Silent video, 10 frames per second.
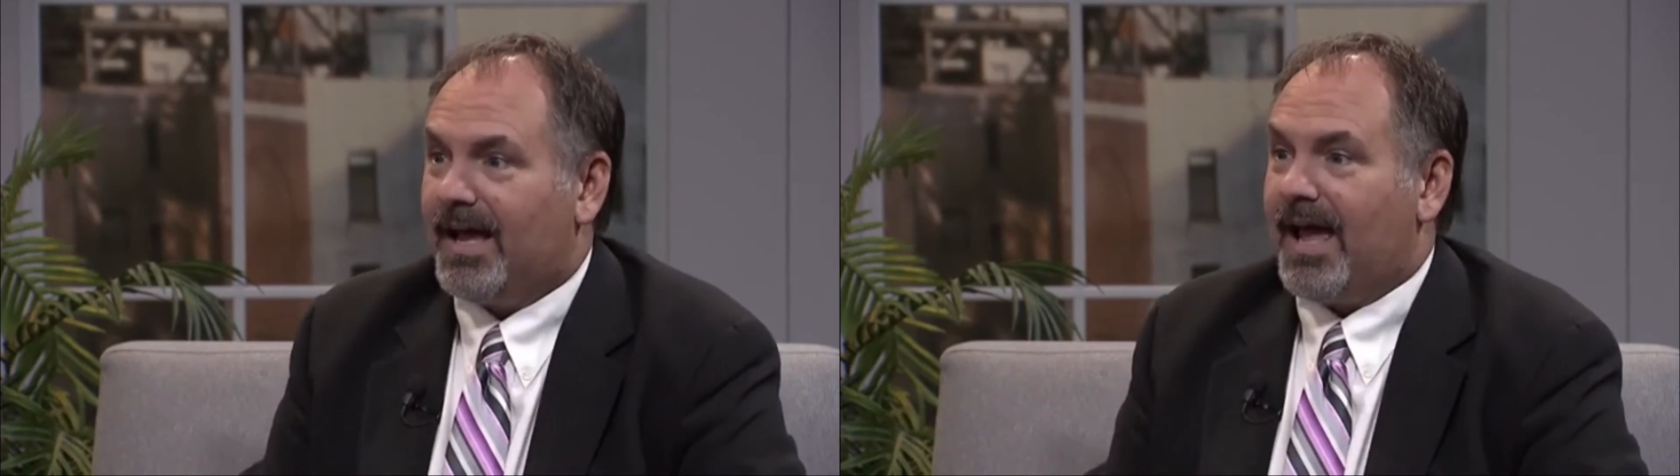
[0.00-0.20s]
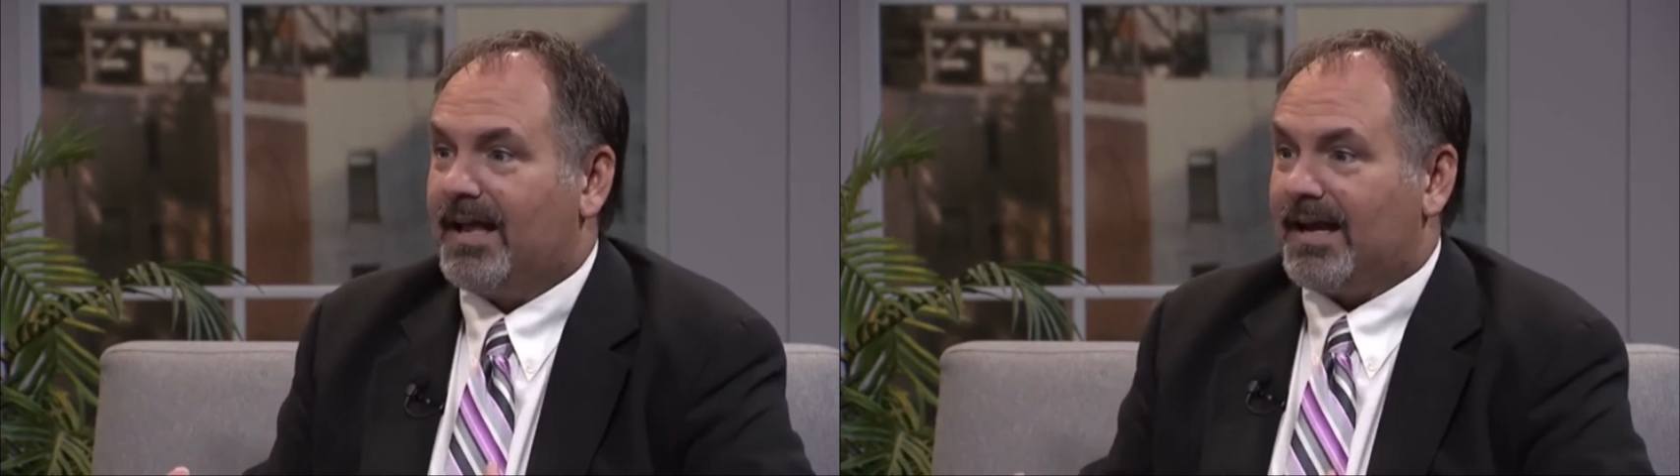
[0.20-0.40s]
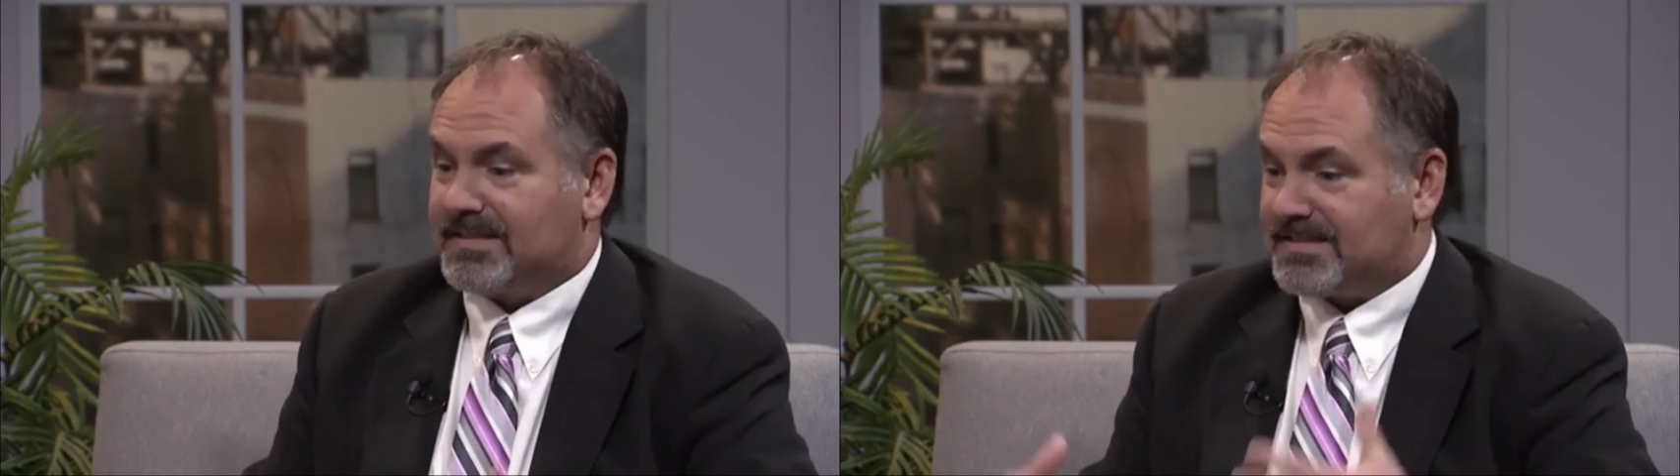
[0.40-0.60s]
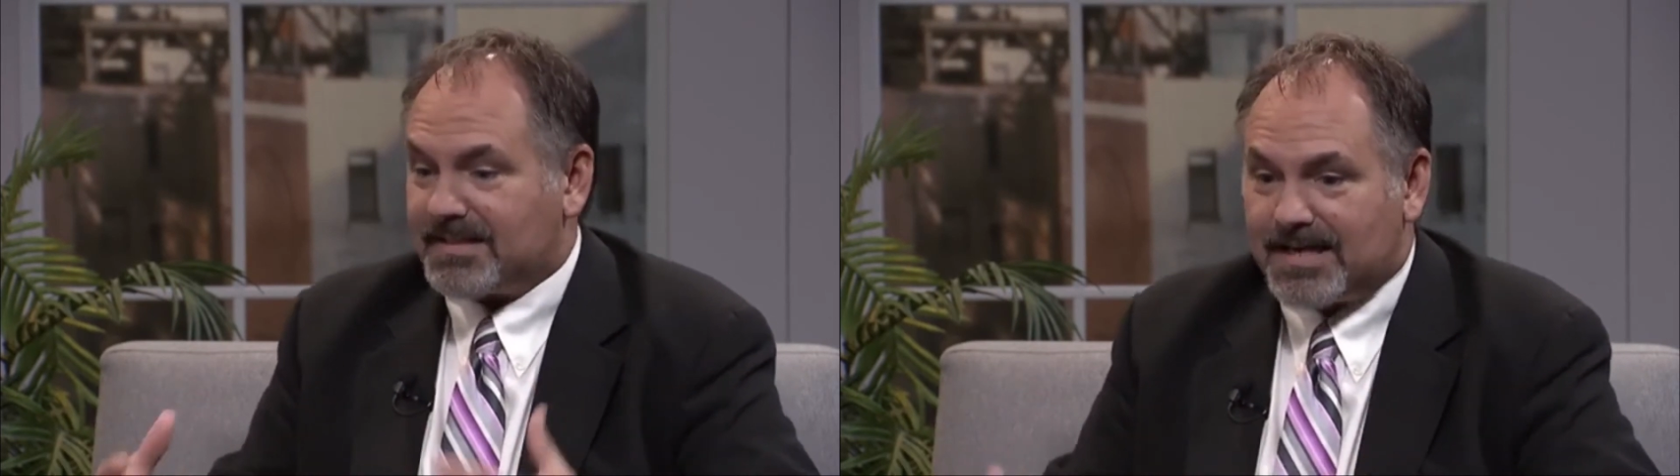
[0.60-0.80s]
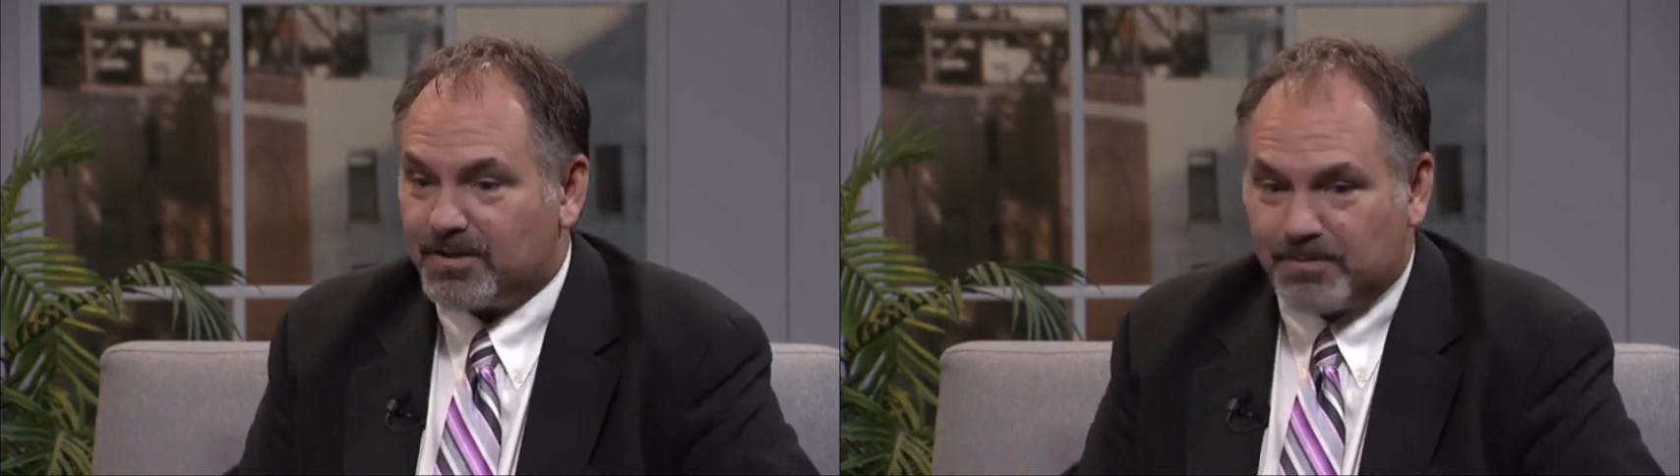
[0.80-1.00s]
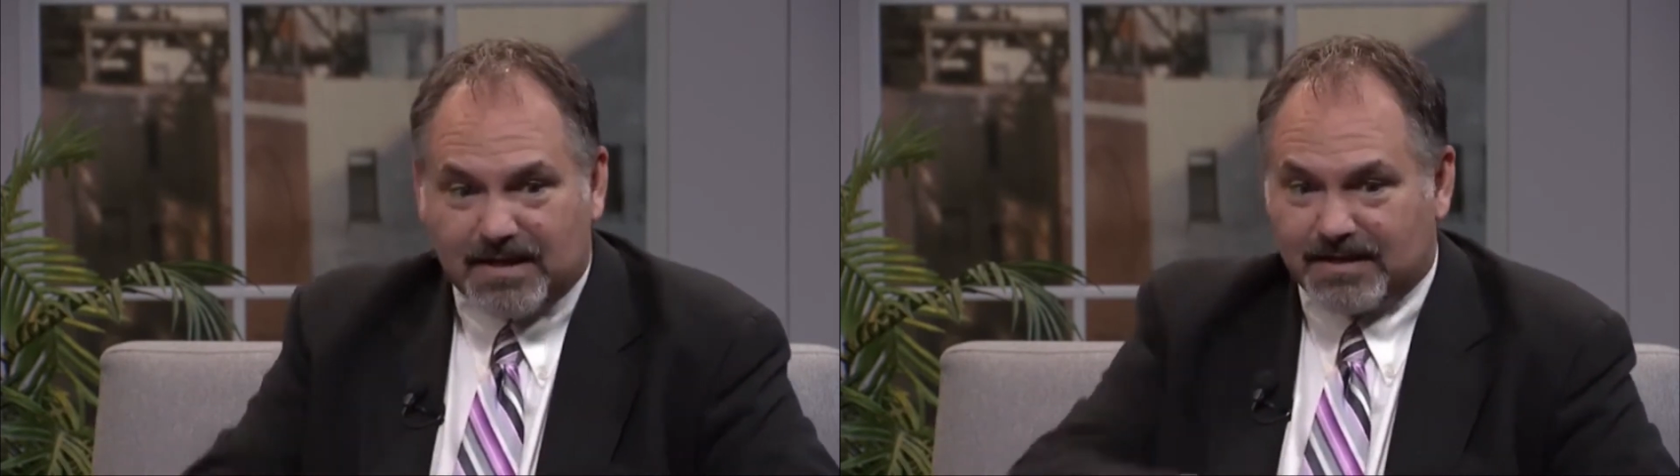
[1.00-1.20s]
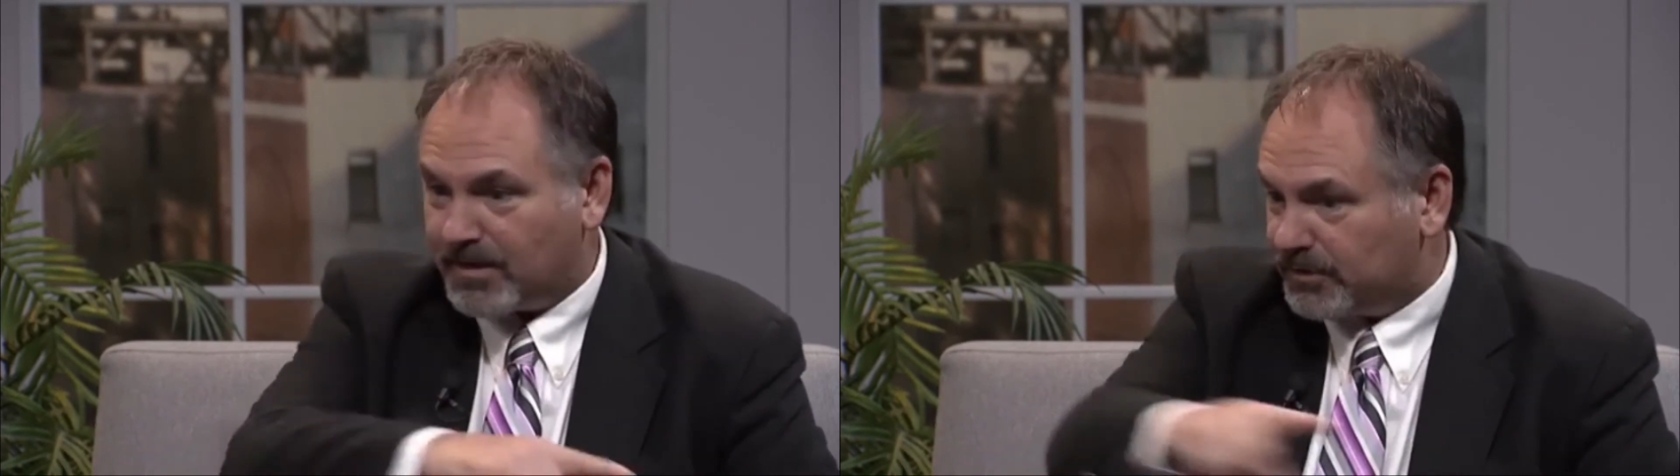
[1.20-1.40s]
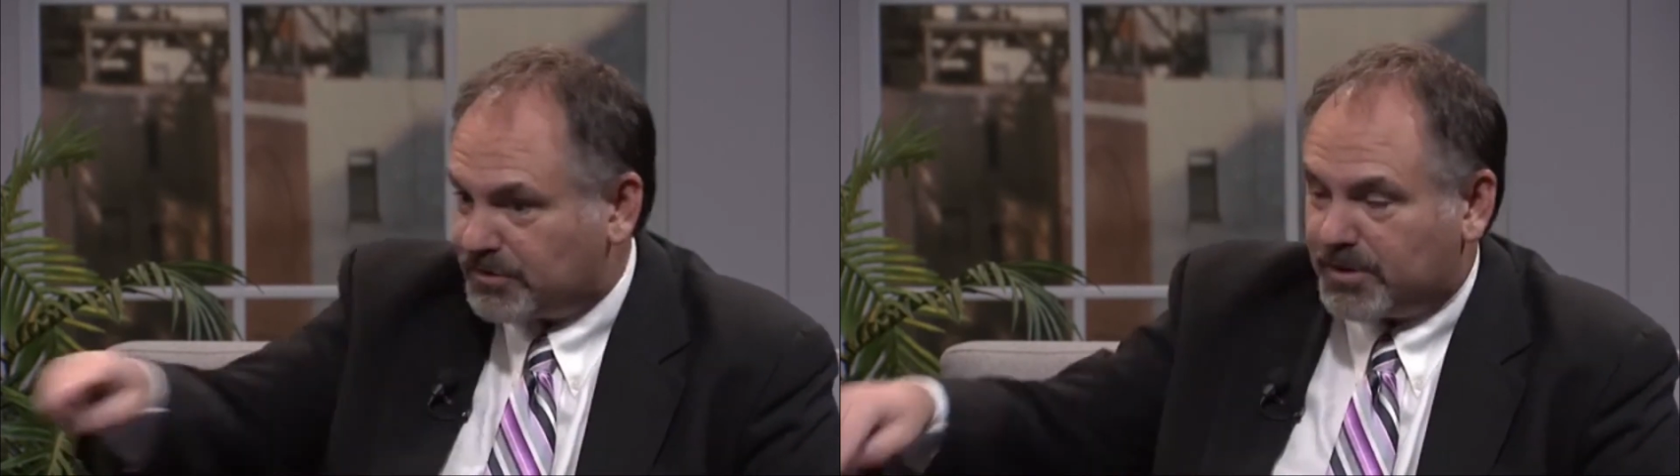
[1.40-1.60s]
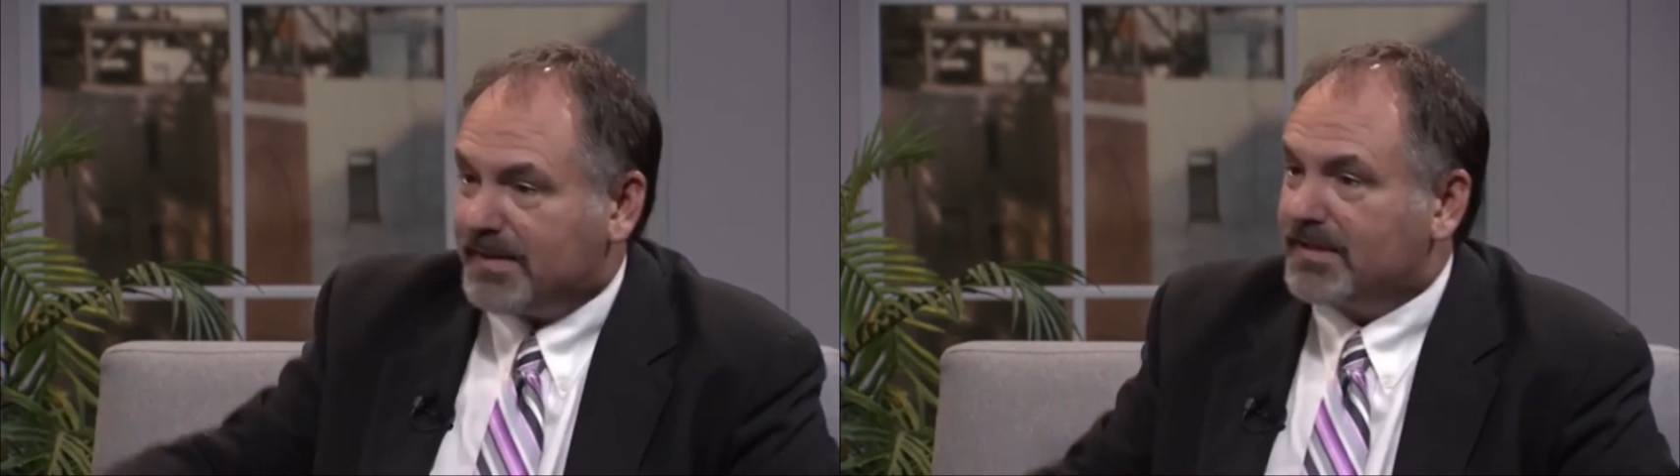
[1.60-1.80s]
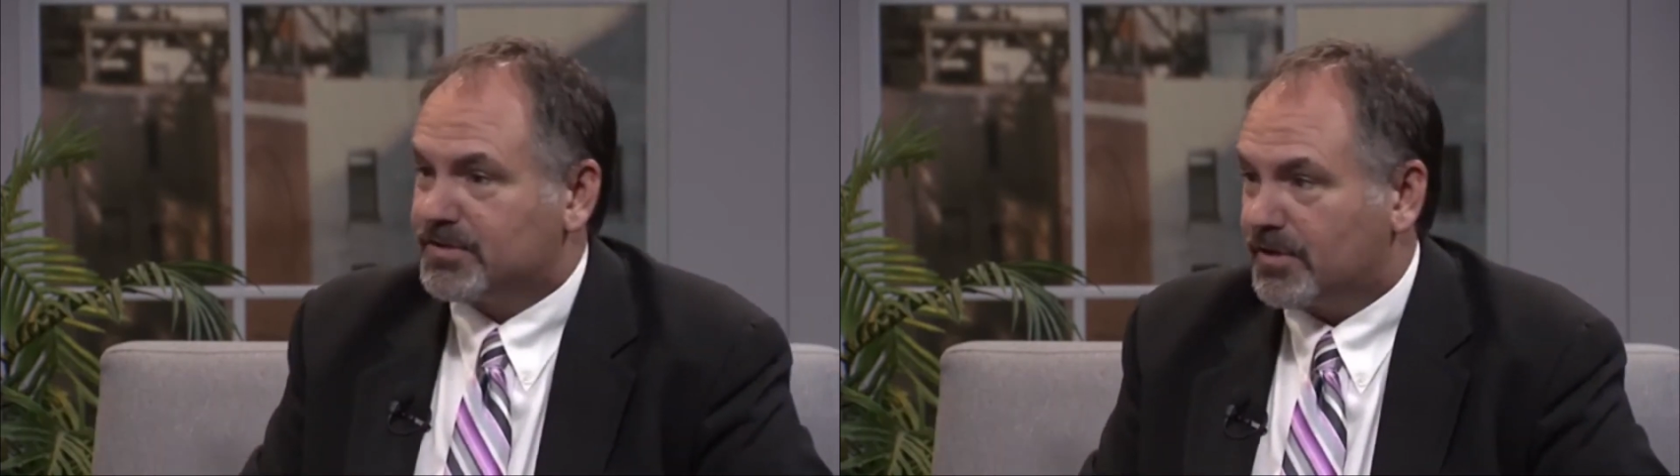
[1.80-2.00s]
And I sat down the meeting, elders in a
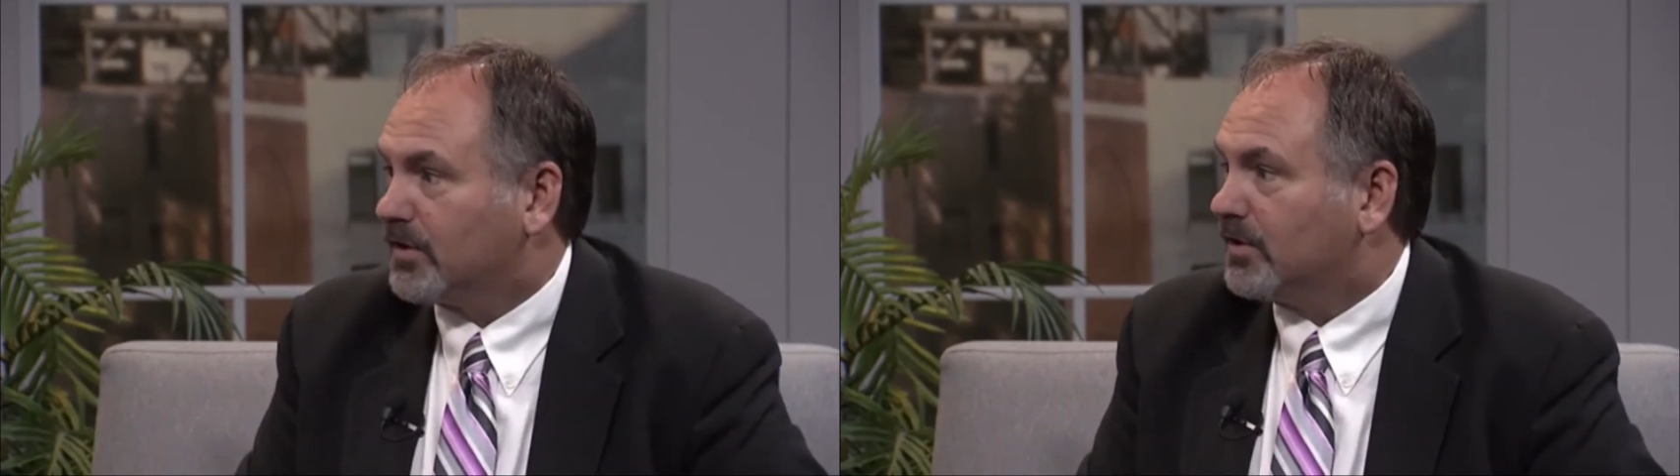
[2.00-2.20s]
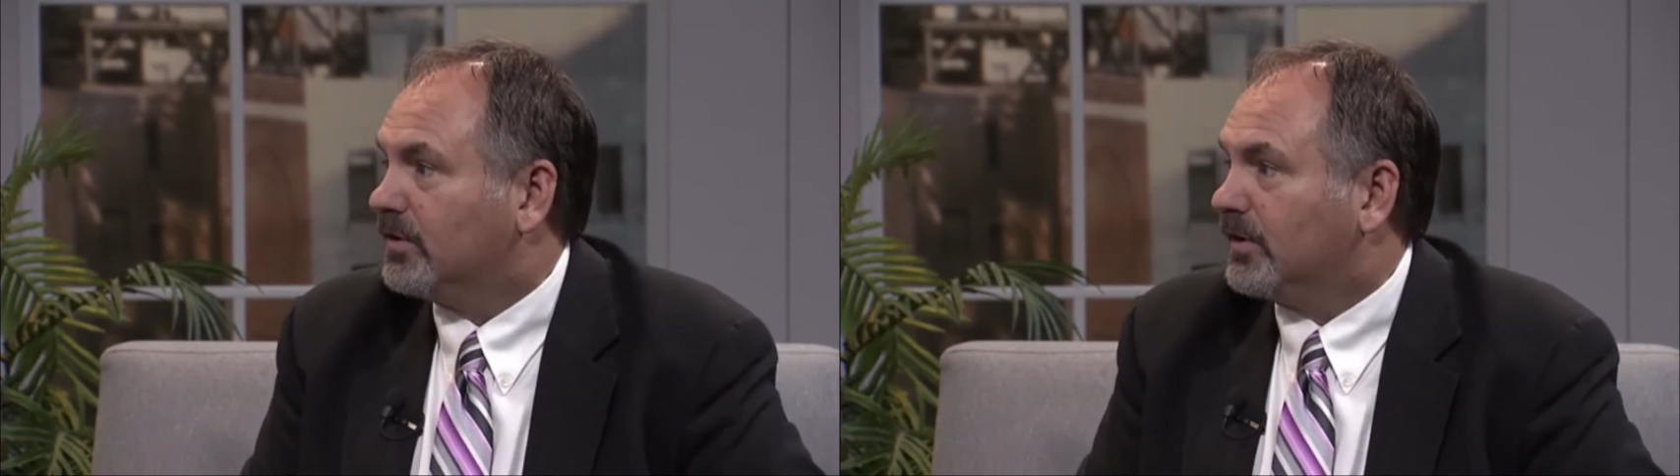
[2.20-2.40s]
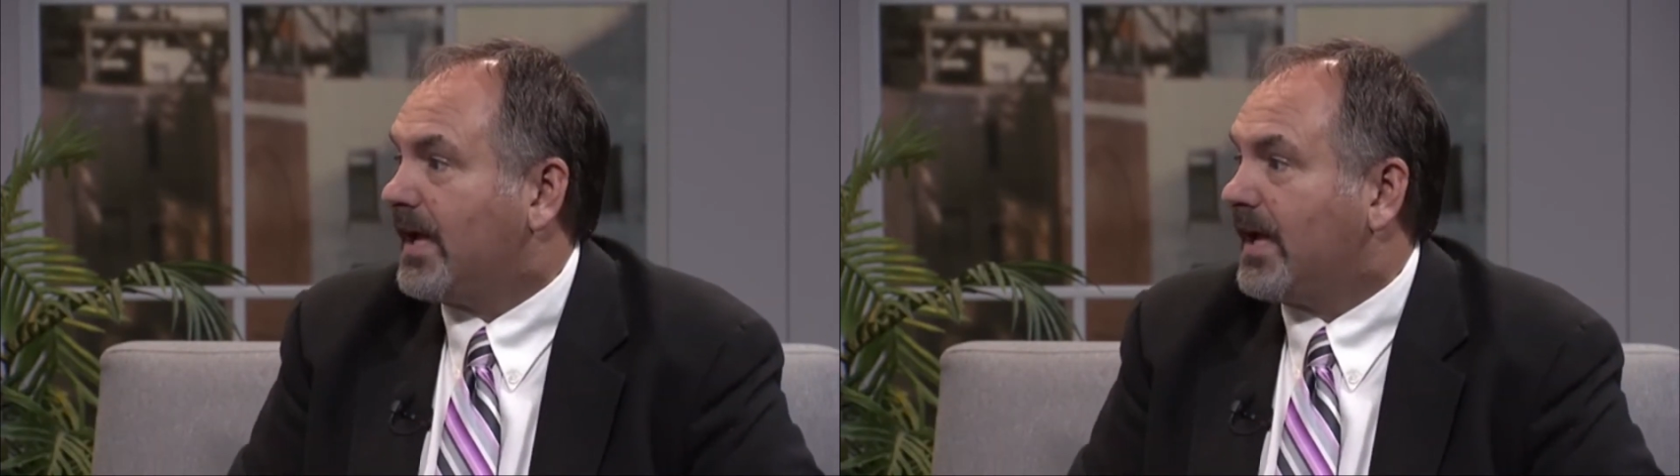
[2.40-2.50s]
big circle,